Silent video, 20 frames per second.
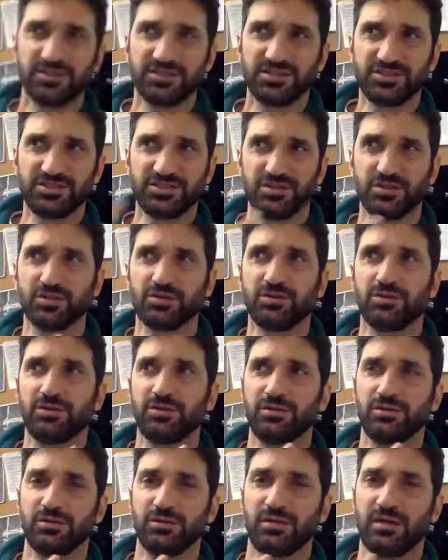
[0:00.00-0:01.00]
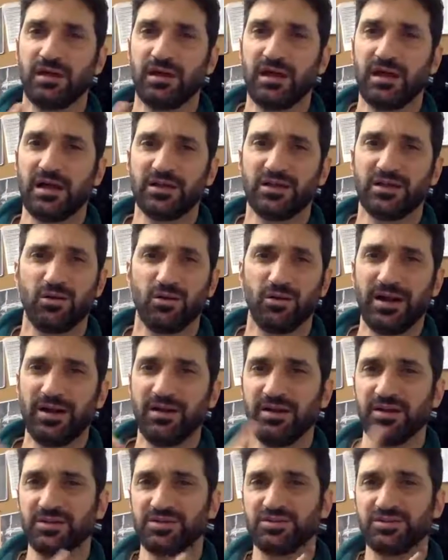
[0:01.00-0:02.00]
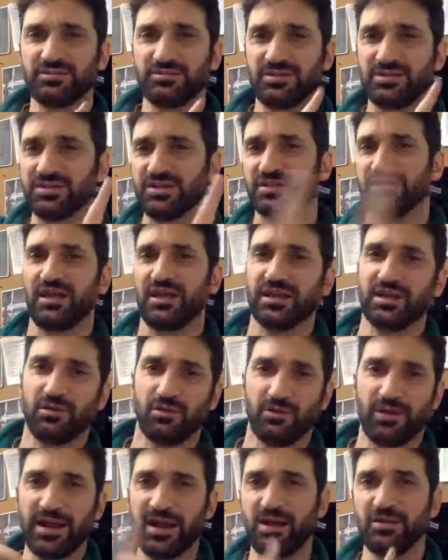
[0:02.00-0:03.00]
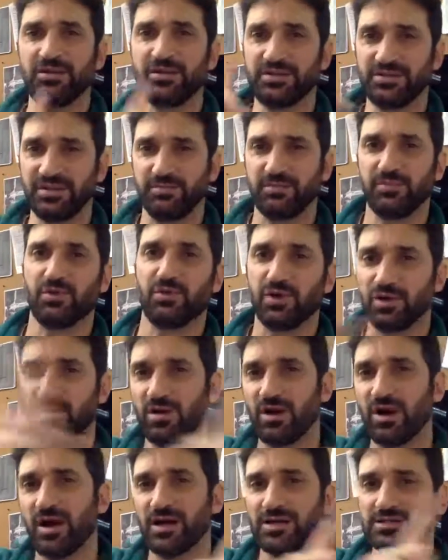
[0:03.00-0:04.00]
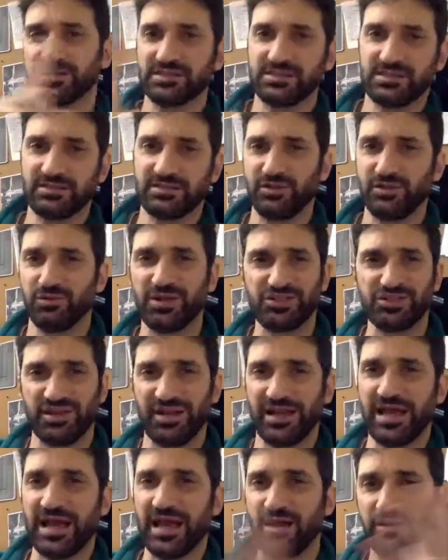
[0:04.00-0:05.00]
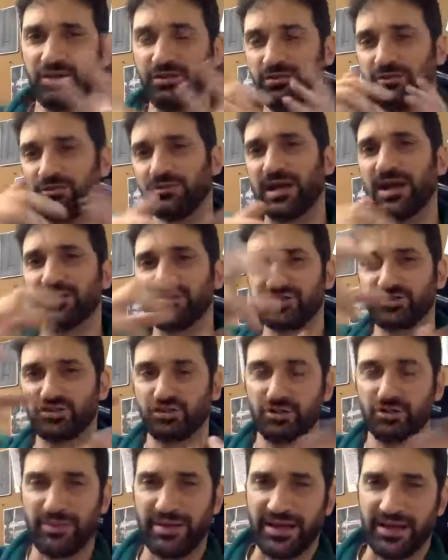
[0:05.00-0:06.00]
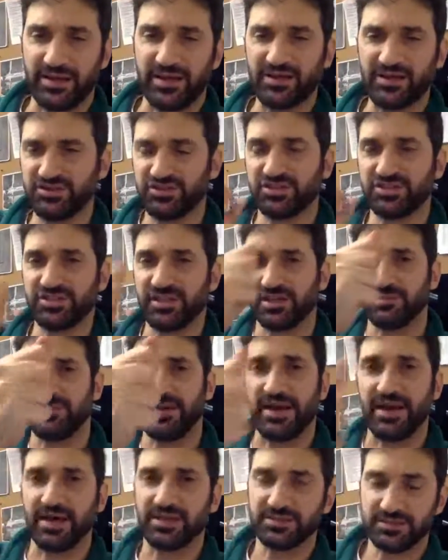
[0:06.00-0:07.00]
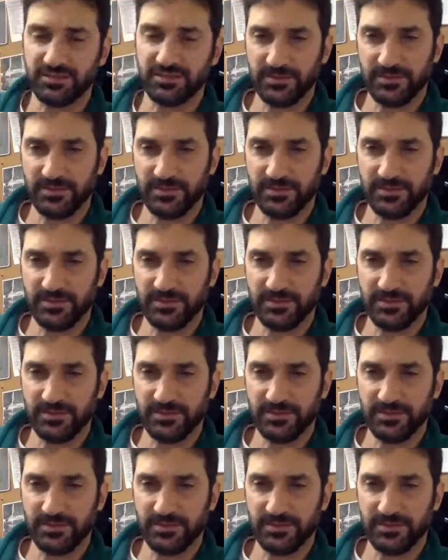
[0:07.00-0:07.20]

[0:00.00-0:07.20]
the circle go around does it go around? Does it go across? Do you raise your hand? How does the circle pass? How does the stick pass?